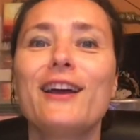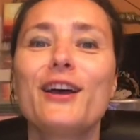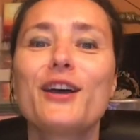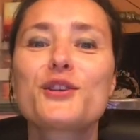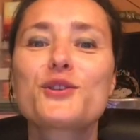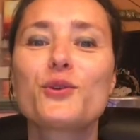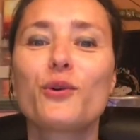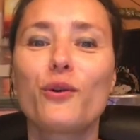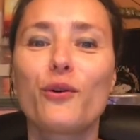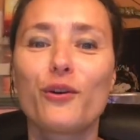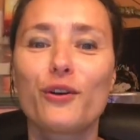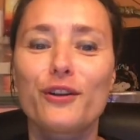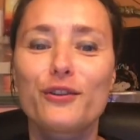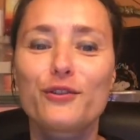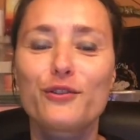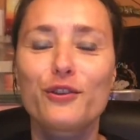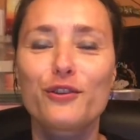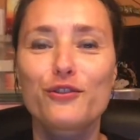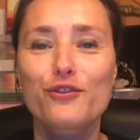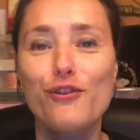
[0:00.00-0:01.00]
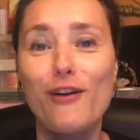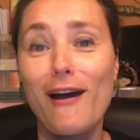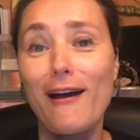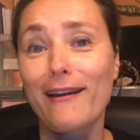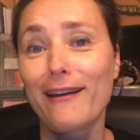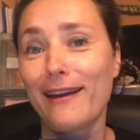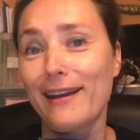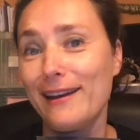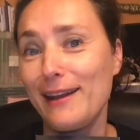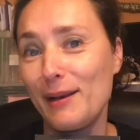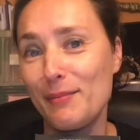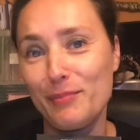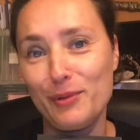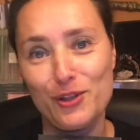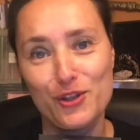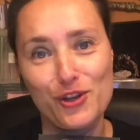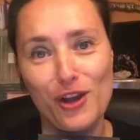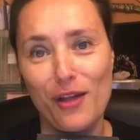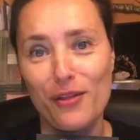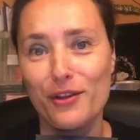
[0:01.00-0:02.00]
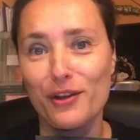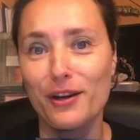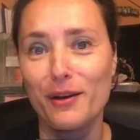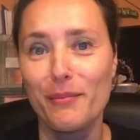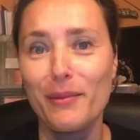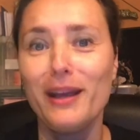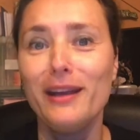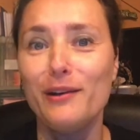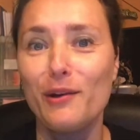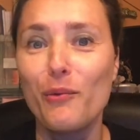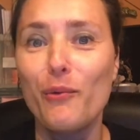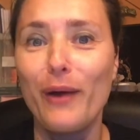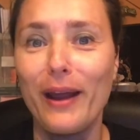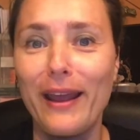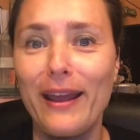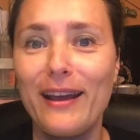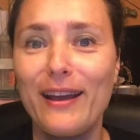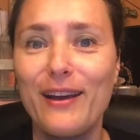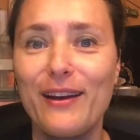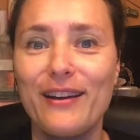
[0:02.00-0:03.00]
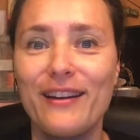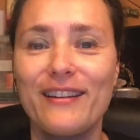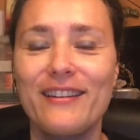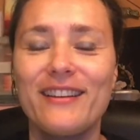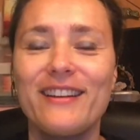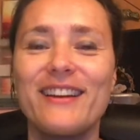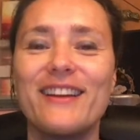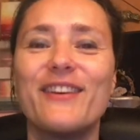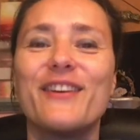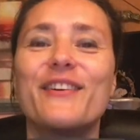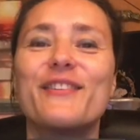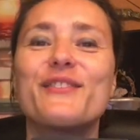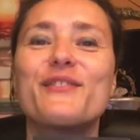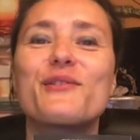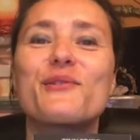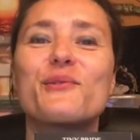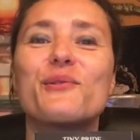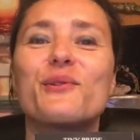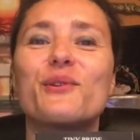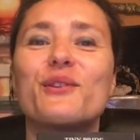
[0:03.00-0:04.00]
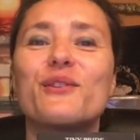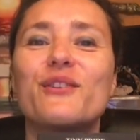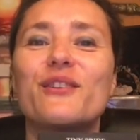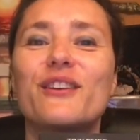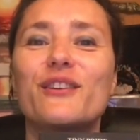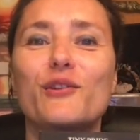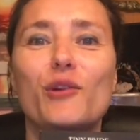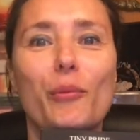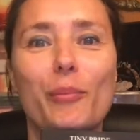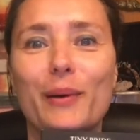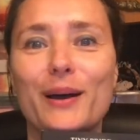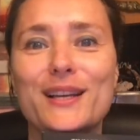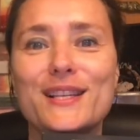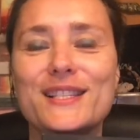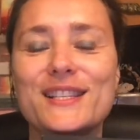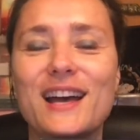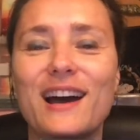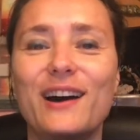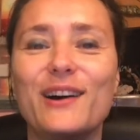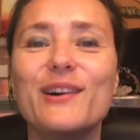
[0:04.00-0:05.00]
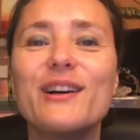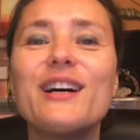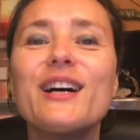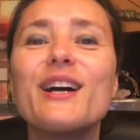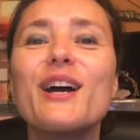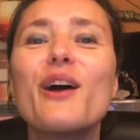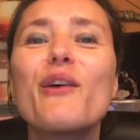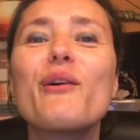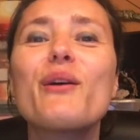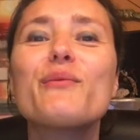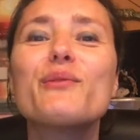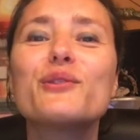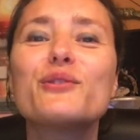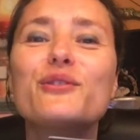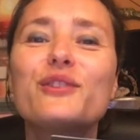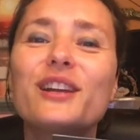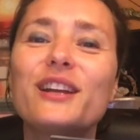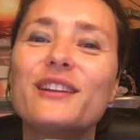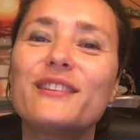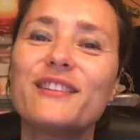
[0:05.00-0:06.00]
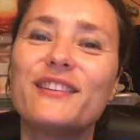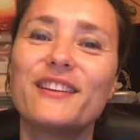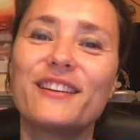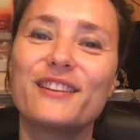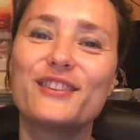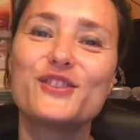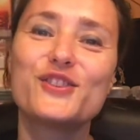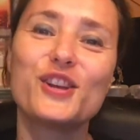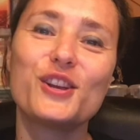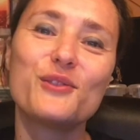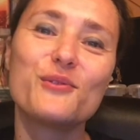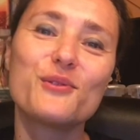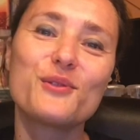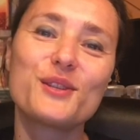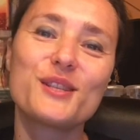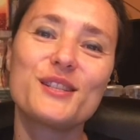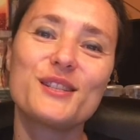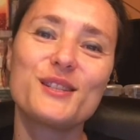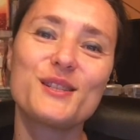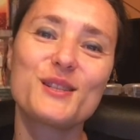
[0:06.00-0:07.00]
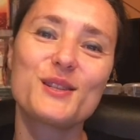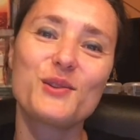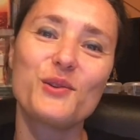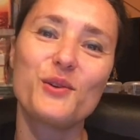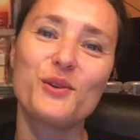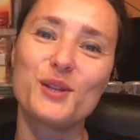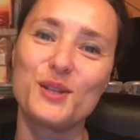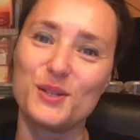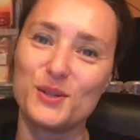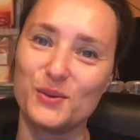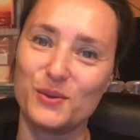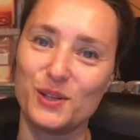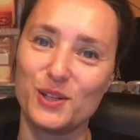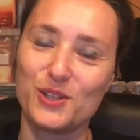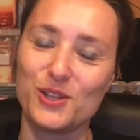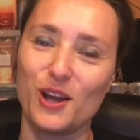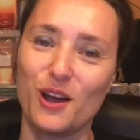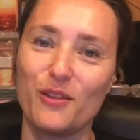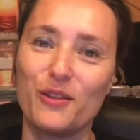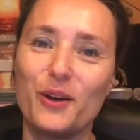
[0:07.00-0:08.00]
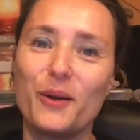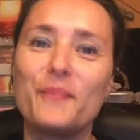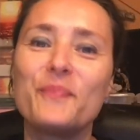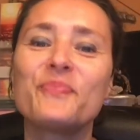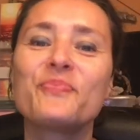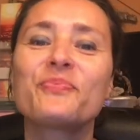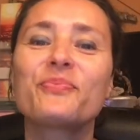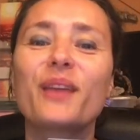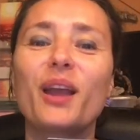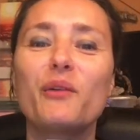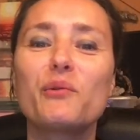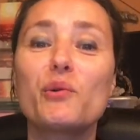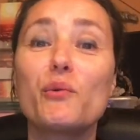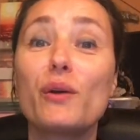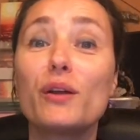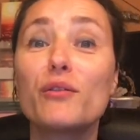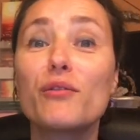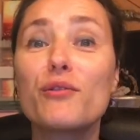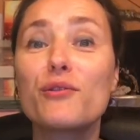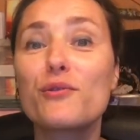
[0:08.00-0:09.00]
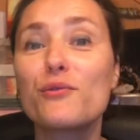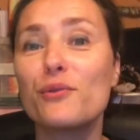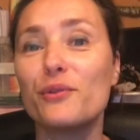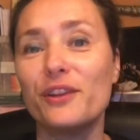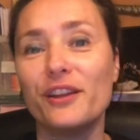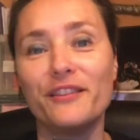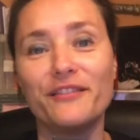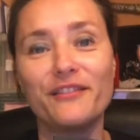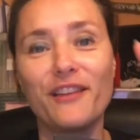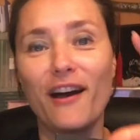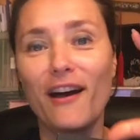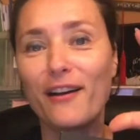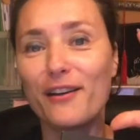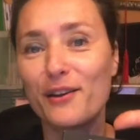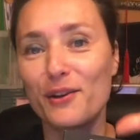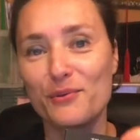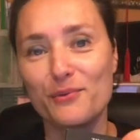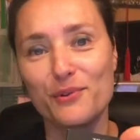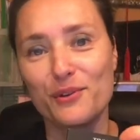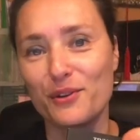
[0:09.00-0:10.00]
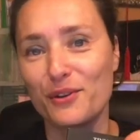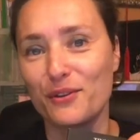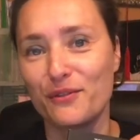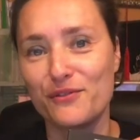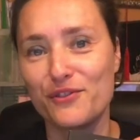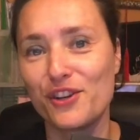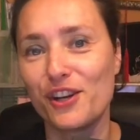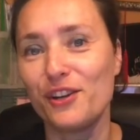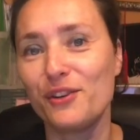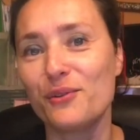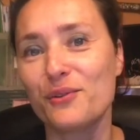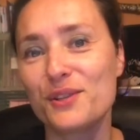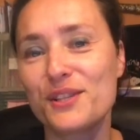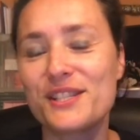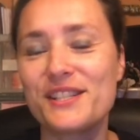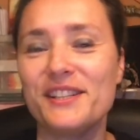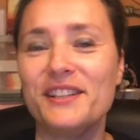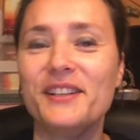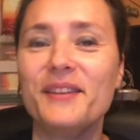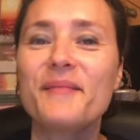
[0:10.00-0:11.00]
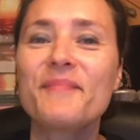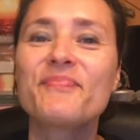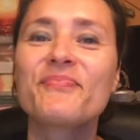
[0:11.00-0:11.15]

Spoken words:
So to try and help each other remain awake on the road and not pass out, we would read Jane Austen stories to each other. And we went through the entire work of Jane Austen.